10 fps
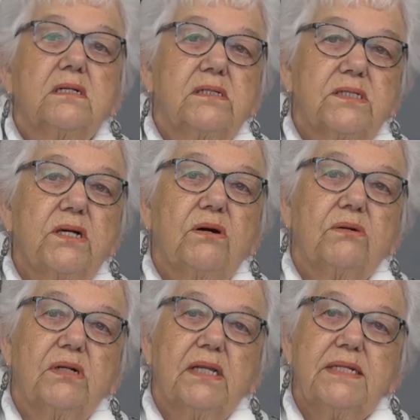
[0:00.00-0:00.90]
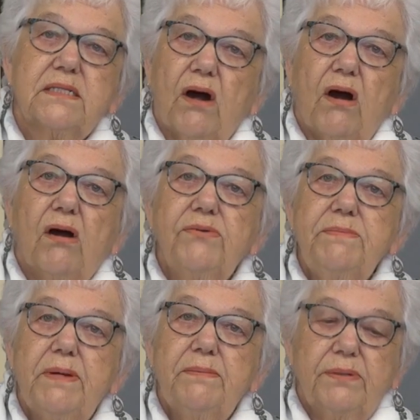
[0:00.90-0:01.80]
So let's all
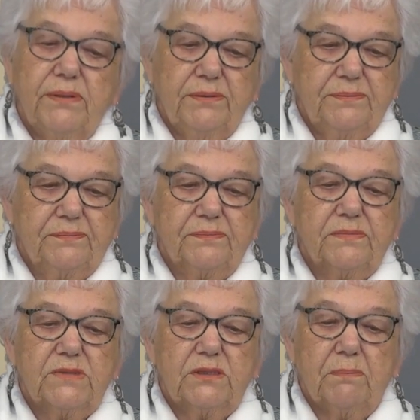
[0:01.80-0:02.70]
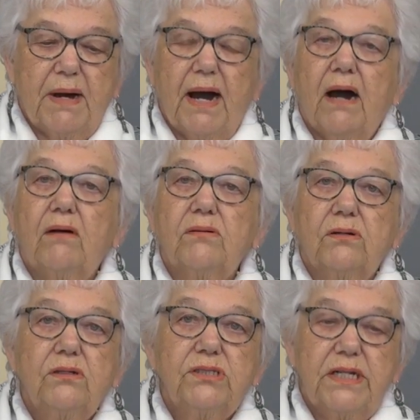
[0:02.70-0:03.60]
remember to bow
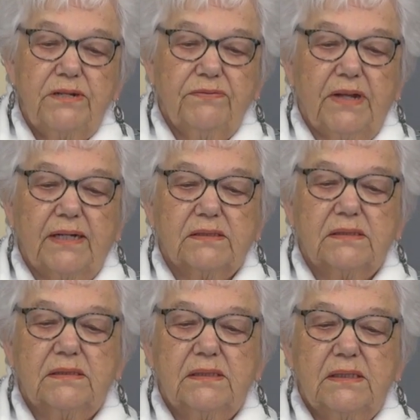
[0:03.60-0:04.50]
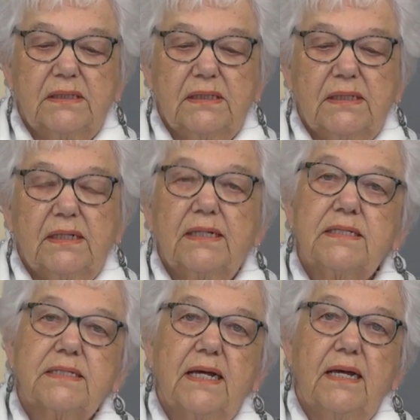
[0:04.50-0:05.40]
or genuflect and
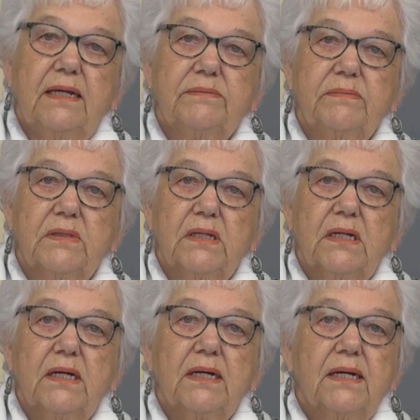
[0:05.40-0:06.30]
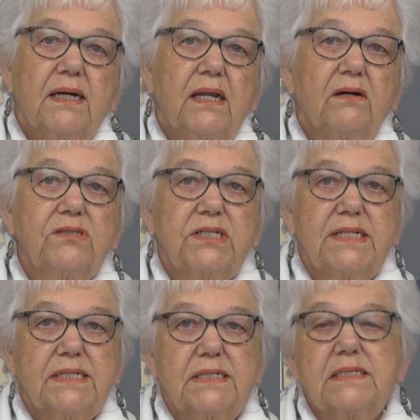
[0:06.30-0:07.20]
say, "Hello,
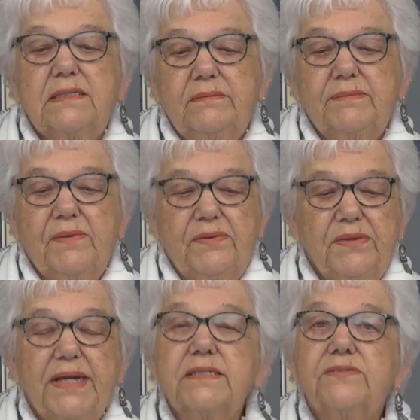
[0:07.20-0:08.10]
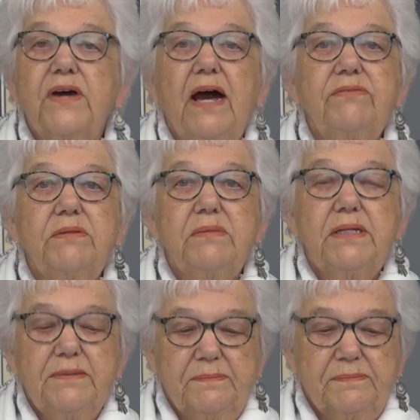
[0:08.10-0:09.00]
Jesus, thanks for having me."